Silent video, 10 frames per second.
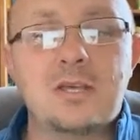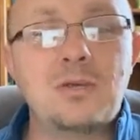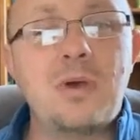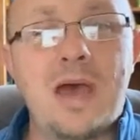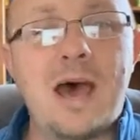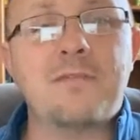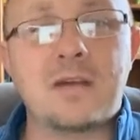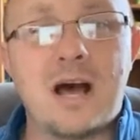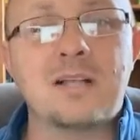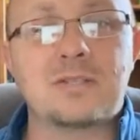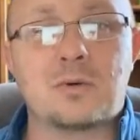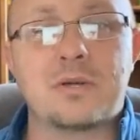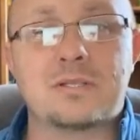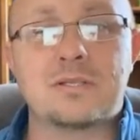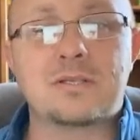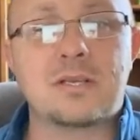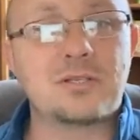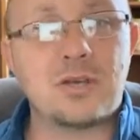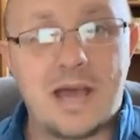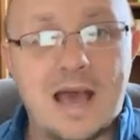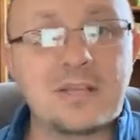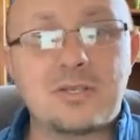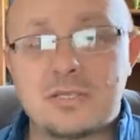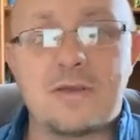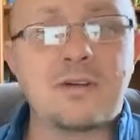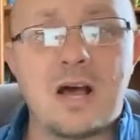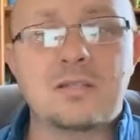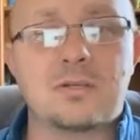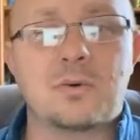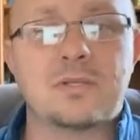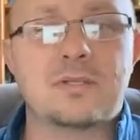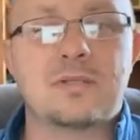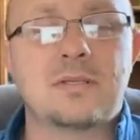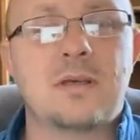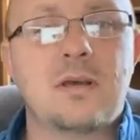you have consequences, because your actions have consequences.